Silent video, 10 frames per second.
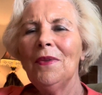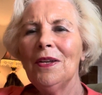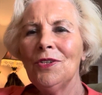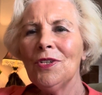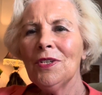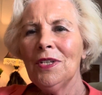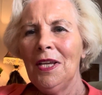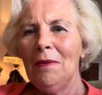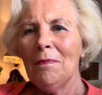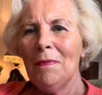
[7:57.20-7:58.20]
Just
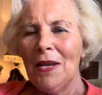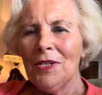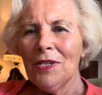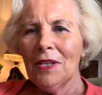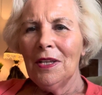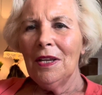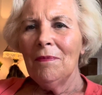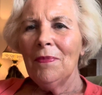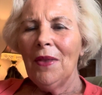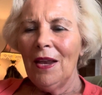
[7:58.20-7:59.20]
keep mentally
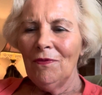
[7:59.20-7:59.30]
and